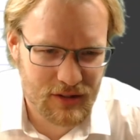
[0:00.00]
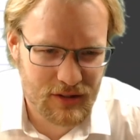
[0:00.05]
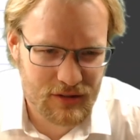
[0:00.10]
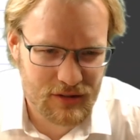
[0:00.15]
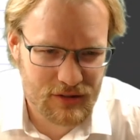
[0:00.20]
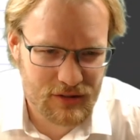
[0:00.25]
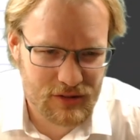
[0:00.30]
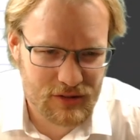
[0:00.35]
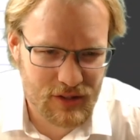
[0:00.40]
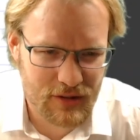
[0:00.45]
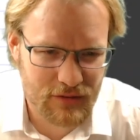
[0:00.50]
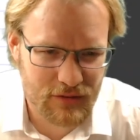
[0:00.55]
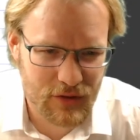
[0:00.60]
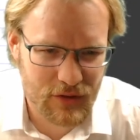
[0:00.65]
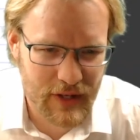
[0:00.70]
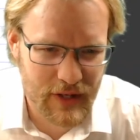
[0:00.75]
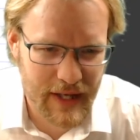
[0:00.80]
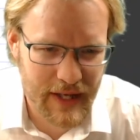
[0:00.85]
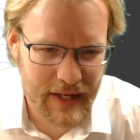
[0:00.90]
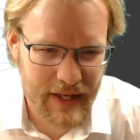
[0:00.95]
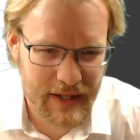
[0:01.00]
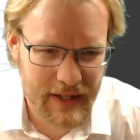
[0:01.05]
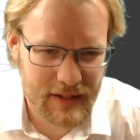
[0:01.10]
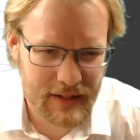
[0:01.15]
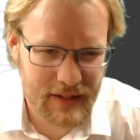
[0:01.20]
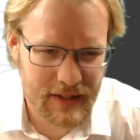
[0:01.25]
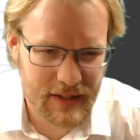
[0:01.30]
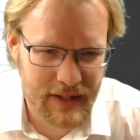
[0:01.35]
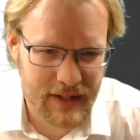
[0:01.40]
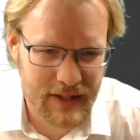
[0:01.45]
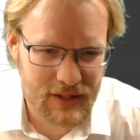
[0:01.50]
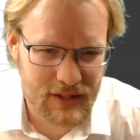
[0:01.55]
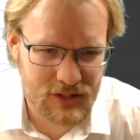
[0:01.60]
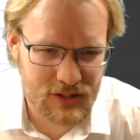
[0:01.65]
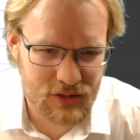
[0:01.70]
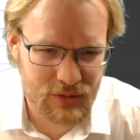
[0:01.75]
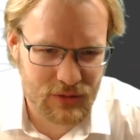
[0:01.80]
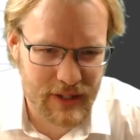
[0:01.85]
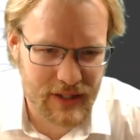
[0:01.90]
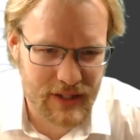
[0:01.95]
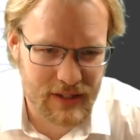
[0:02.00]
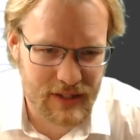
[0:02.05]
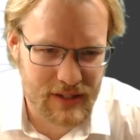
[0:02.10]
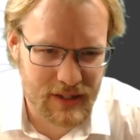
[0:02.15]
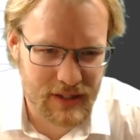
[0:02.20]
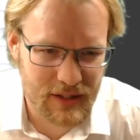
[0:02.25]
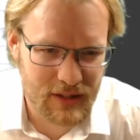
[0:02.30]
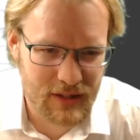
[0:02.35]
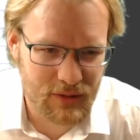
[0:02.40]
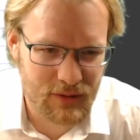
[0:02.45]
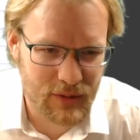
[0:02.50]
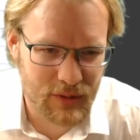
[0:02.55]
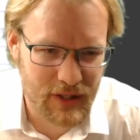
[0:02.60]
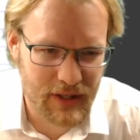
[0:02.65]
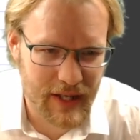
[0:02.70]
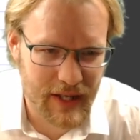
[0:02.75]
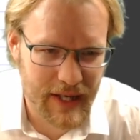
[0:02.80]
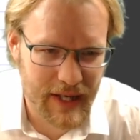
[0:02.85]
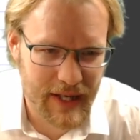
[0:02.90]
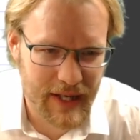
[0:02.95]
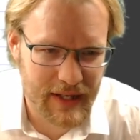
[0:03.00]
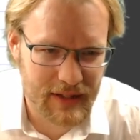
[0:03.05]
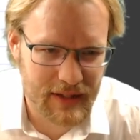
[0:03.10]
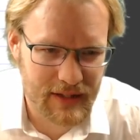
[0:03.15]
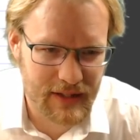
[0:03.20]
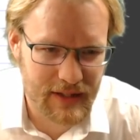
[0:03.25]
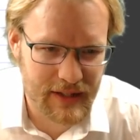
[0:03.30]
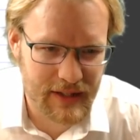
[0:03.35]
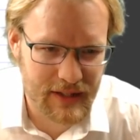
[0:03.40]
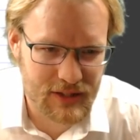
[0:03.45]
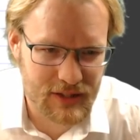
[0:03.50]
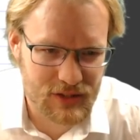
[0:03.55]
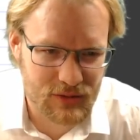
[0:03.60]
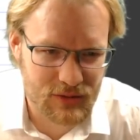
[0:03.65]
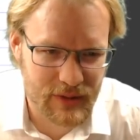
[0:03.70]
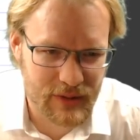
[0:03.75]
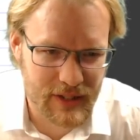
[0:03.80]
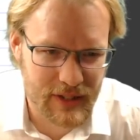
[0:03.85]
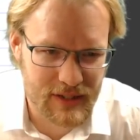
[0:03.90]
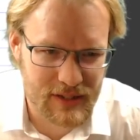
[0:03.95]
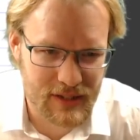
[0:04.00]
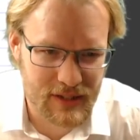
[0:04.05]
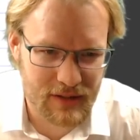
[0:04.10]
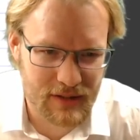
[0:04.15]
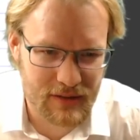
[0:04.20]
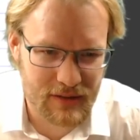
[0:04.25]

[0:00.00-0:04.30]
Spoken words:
So if we add an x squared here, we're going to add an x squared here.